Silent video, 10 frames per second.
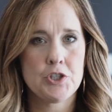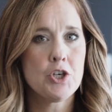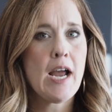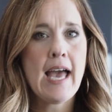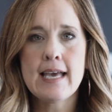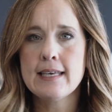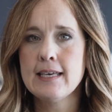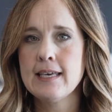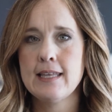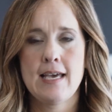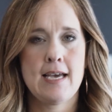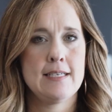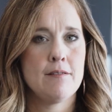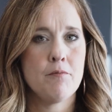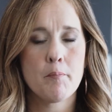You're hanging in
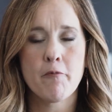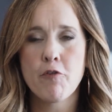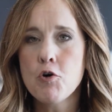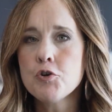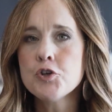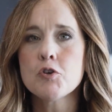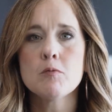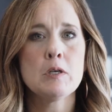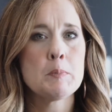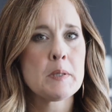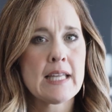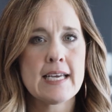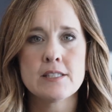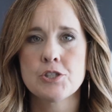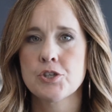that vulnerable
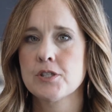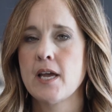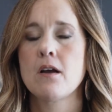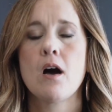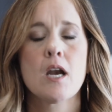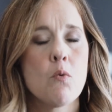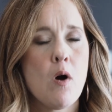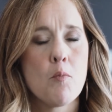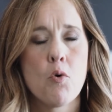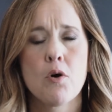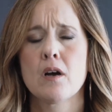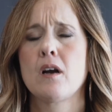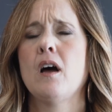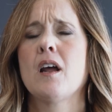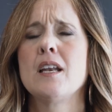place. You're saying, God, I want more.
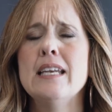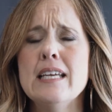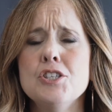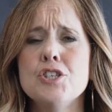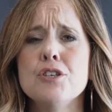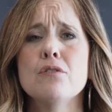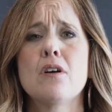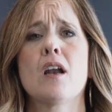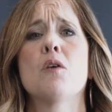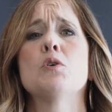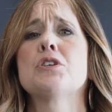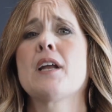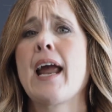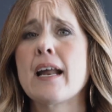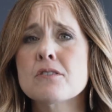God, I need you. God, I want you
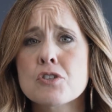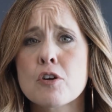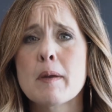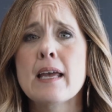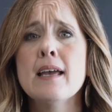to answer me.